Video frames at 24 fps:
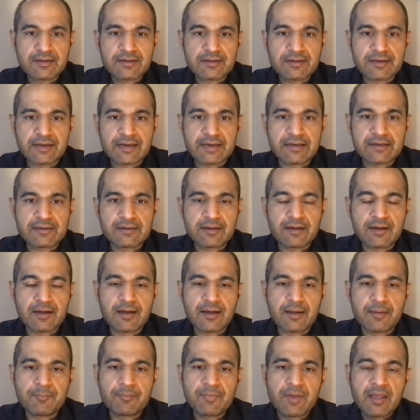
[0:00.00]
right?
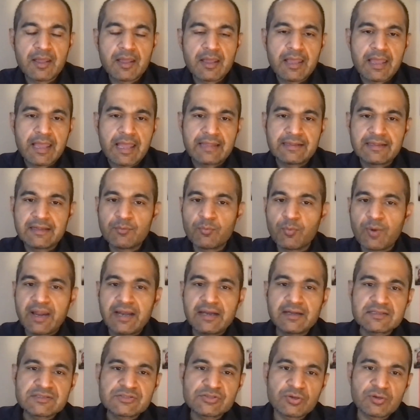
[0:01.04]
And then where
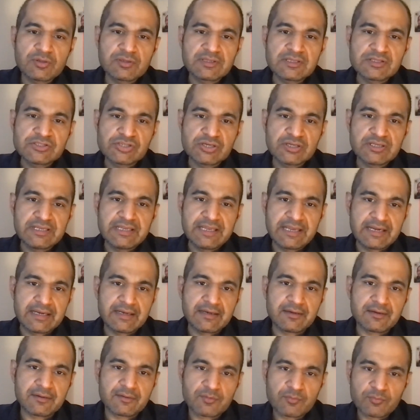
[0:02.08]
does the journey
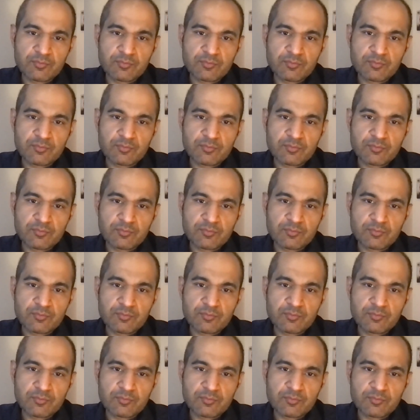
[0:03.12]
end?